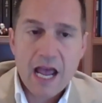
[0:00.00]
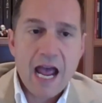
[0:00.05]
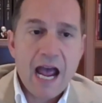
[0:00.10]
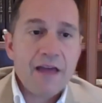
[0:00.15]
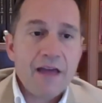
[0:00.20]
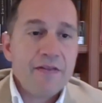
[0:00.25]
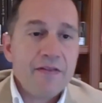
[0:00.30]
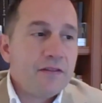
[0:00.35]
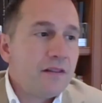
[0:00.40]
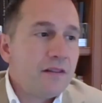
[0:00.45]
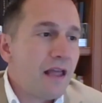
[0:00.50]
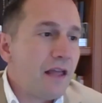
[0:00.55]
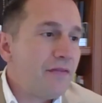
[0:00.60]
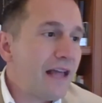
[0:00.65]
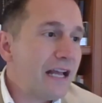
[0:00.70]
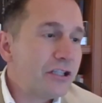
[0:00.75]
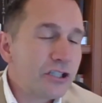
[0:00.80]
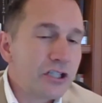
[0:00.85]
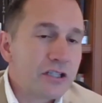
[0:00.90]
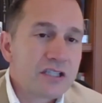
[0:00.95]
and and
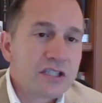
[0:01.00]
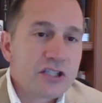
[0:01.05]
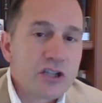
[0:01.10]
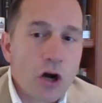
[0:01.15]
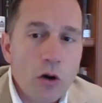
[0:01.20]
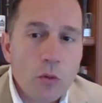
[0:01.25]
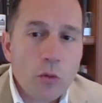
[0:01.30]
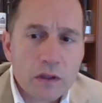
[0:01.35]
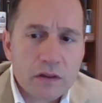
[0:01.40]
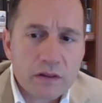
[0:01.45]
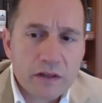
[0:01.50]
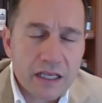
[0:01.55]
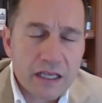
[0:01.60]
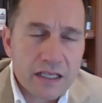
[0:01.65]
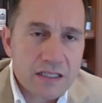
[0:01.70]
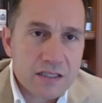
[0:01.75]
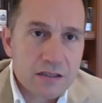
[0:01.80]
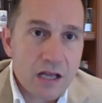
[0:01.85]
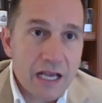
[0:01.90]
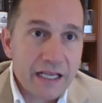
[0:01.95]
that should start with
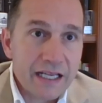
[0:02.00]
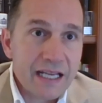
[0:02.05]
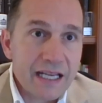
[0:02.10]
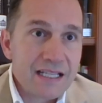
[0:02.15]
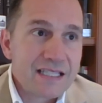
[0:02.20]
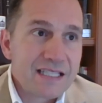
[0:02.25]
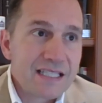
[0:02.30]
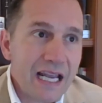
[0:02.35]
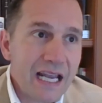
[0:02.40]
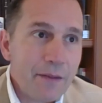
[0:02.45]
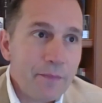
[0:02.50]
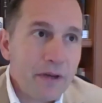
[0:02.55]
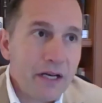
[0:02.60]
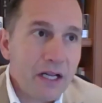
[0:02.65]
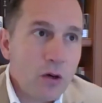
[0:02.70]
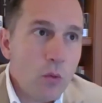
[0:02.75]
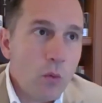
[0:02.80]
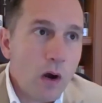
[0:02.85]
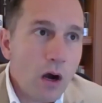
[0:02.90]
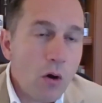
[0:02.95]
things like
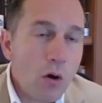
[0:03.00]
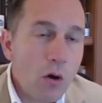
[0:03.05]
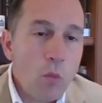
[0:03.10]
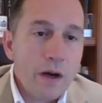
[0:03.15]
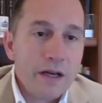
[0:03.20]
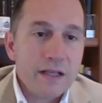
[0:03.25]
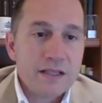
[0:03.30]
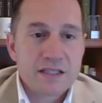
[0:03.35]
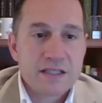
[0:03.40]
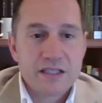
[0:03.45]
examining well what is